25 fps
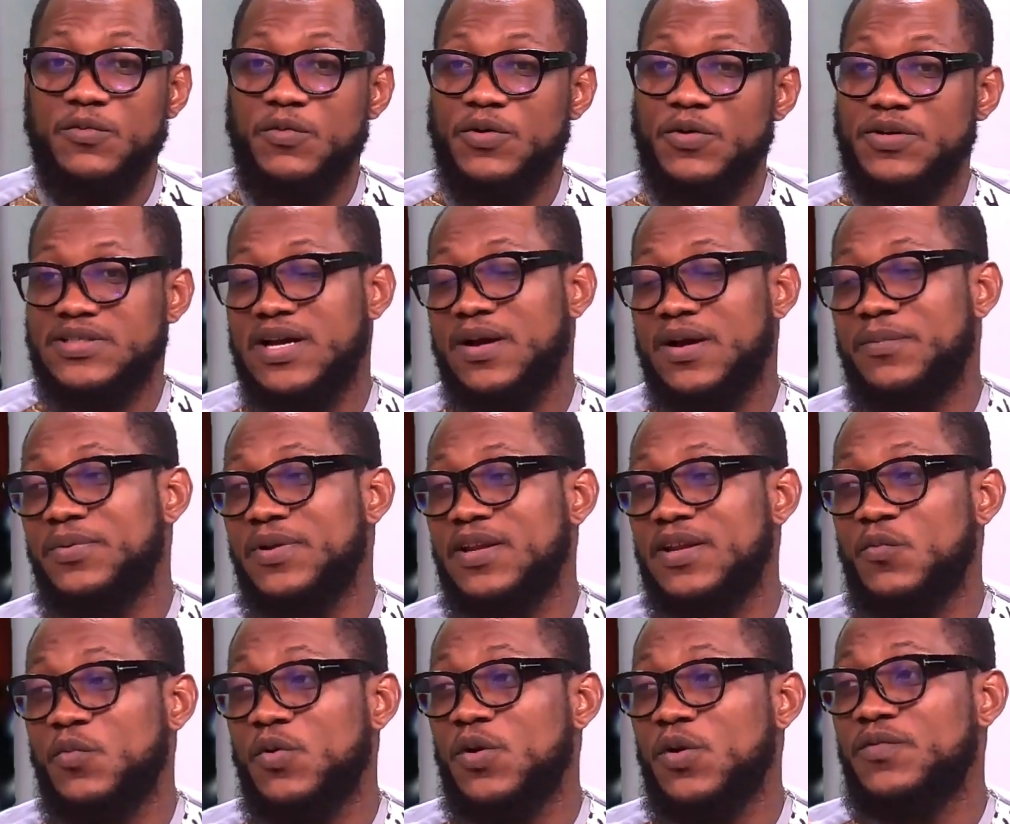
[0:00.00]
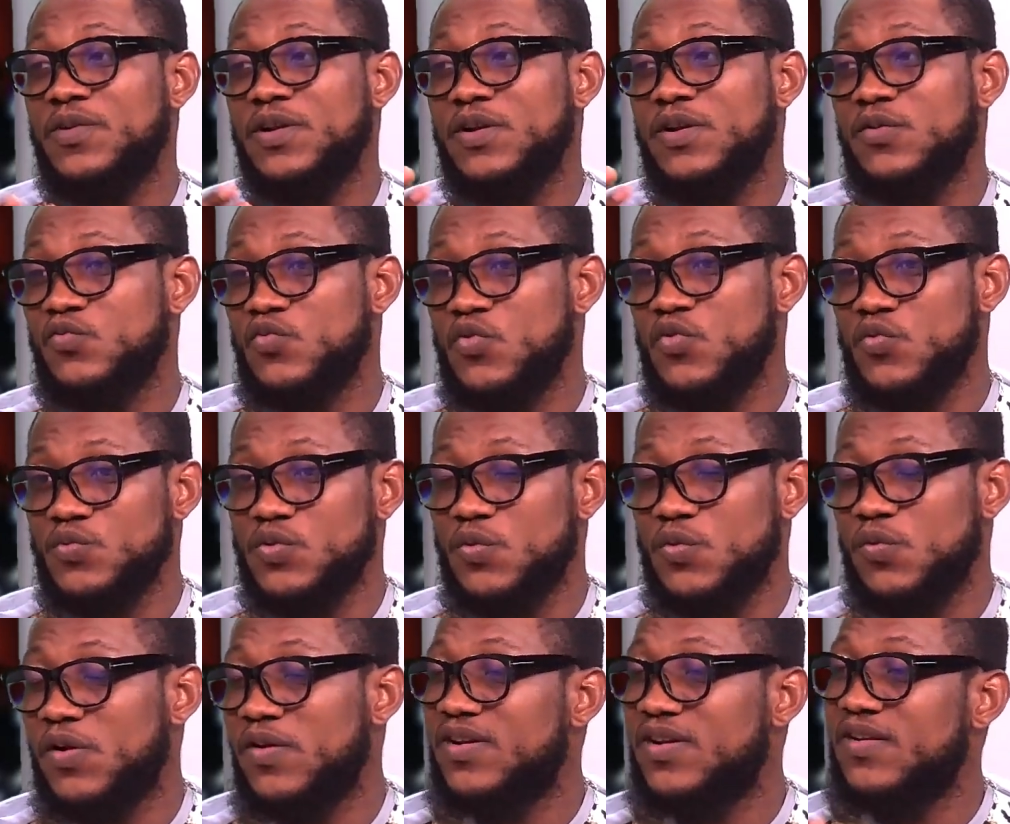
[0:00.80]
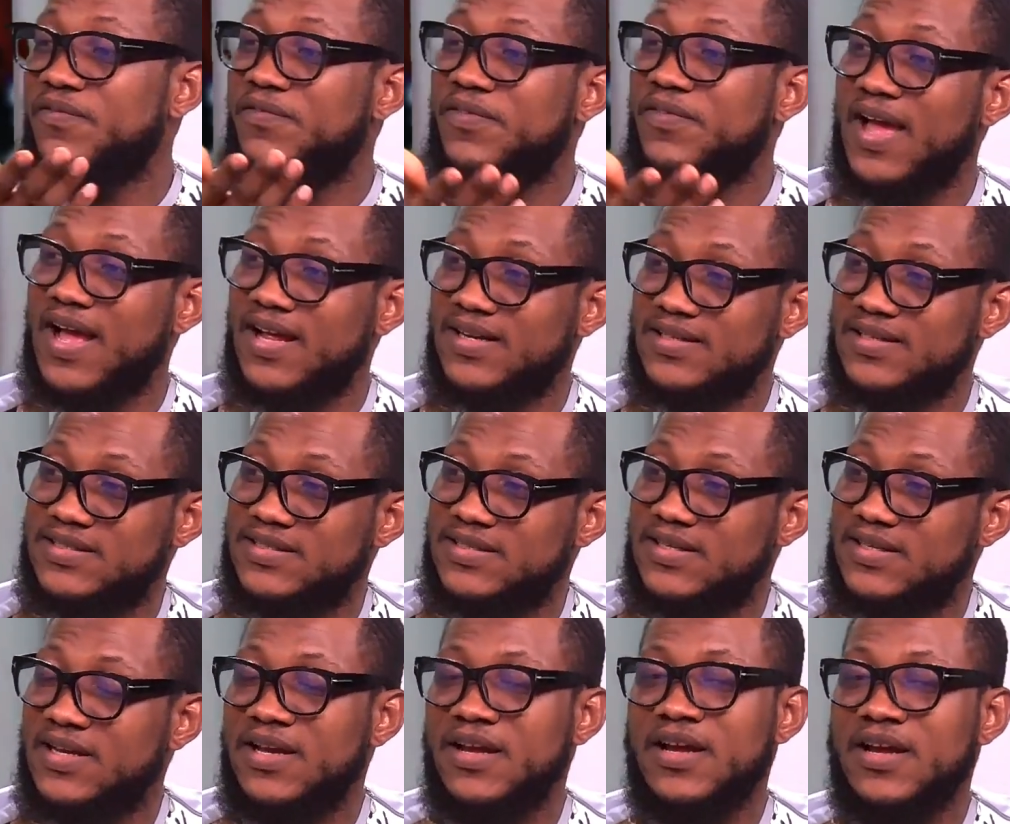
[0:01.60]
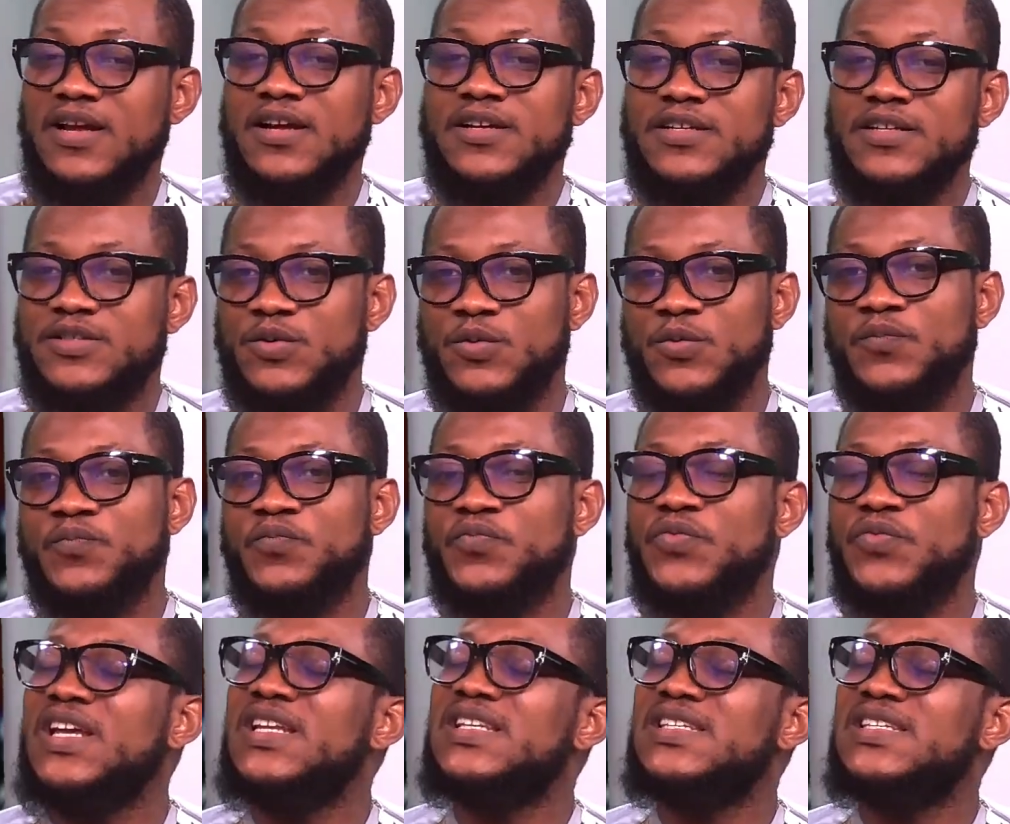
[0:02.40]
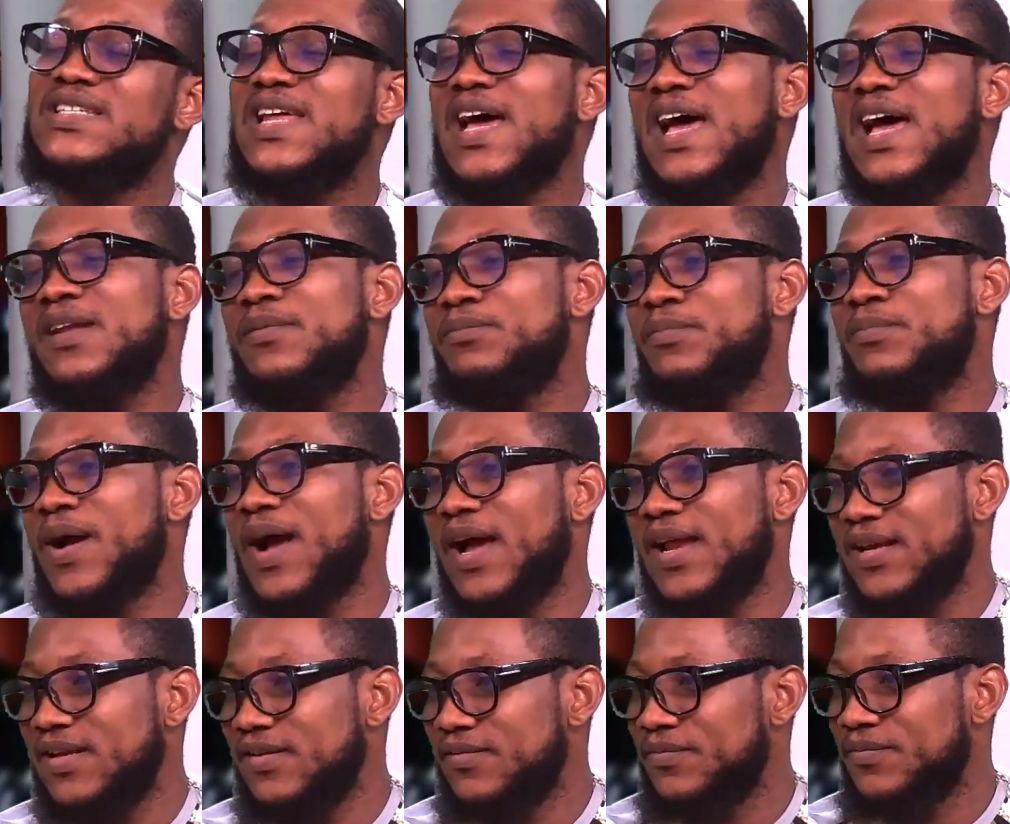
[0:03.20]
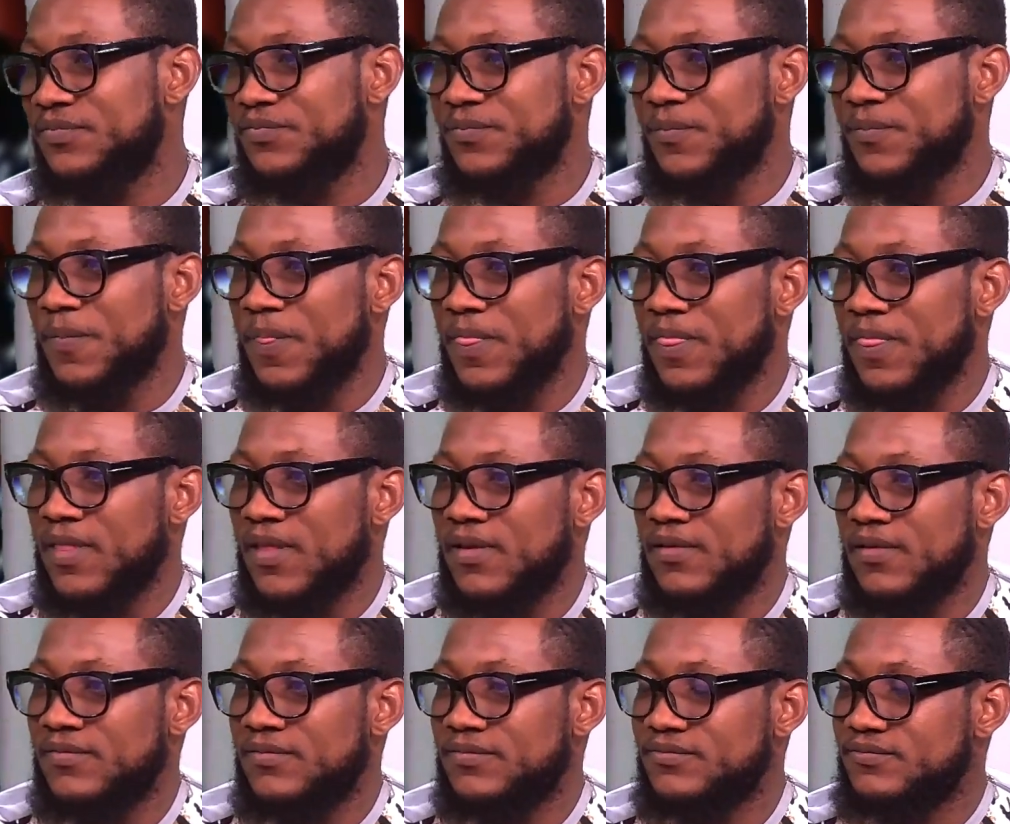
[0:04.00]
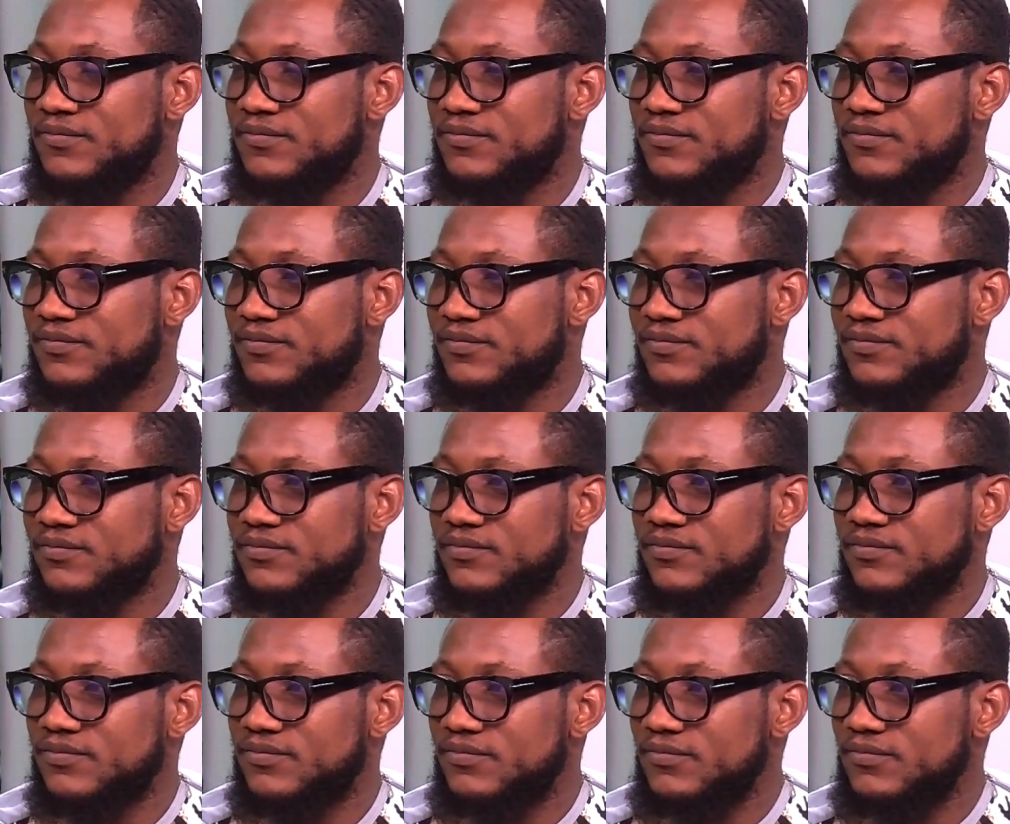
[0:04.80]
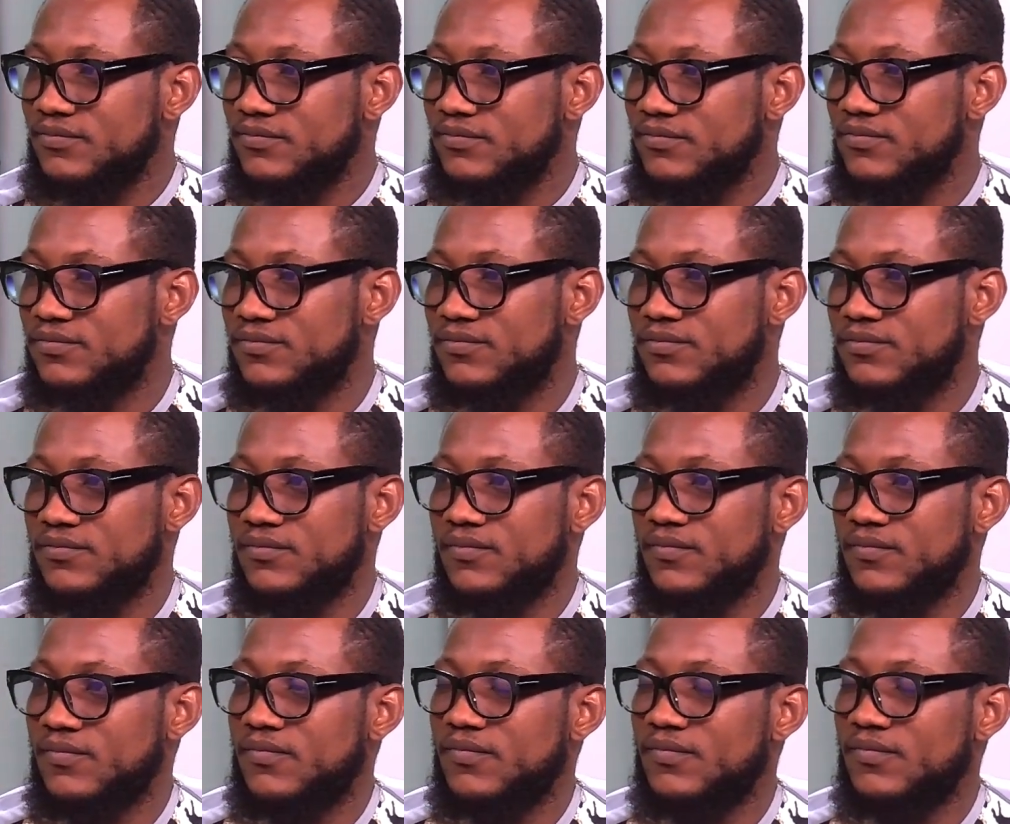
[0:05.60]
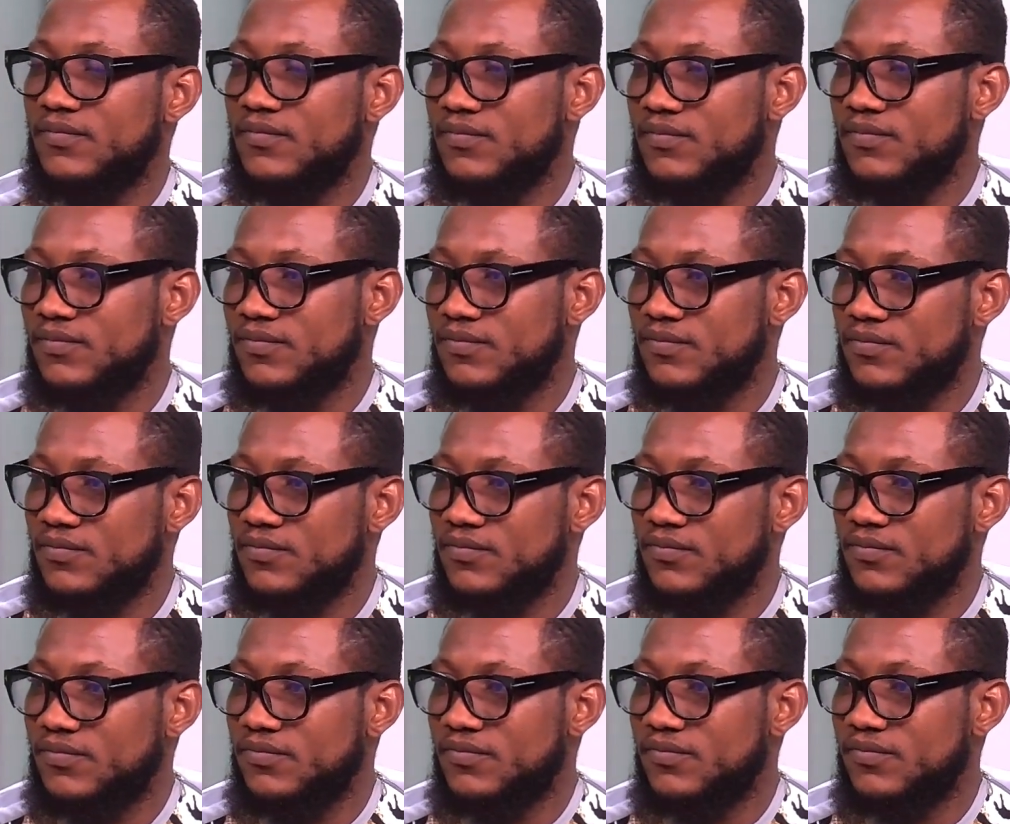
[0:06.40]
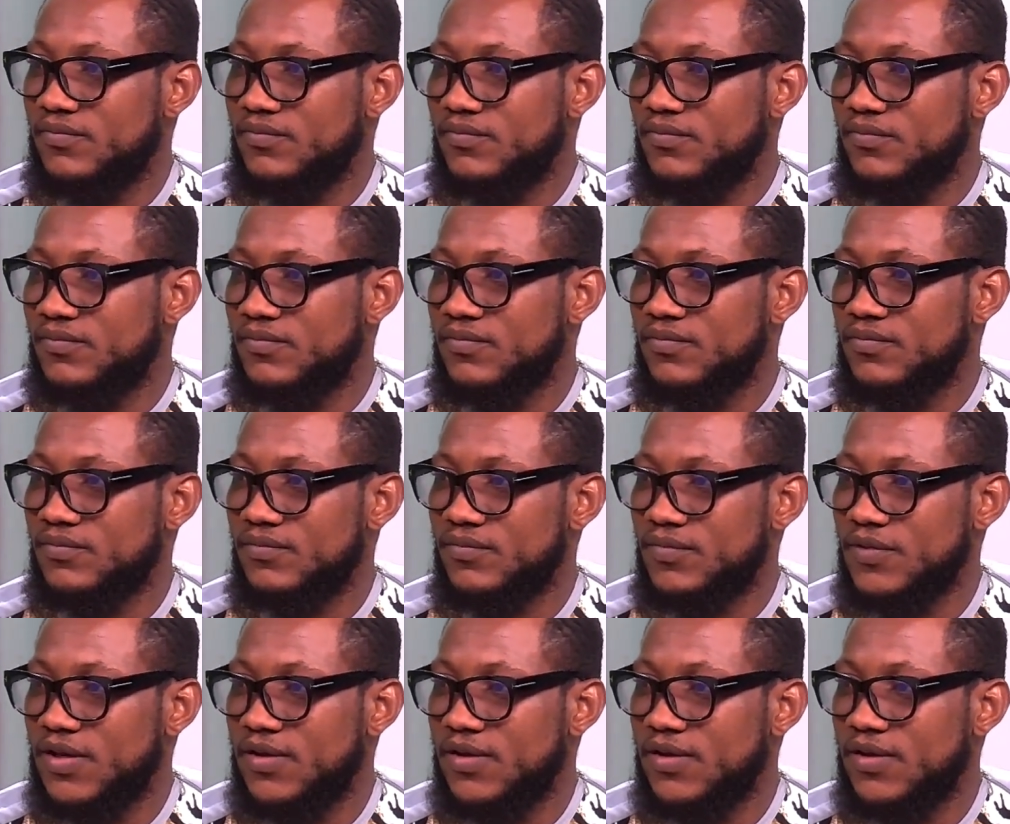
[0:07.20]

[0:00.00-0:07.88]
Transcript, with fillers: what's happening in one of the rooms or one of the flats. So it's that bad. I think the Women Affairs and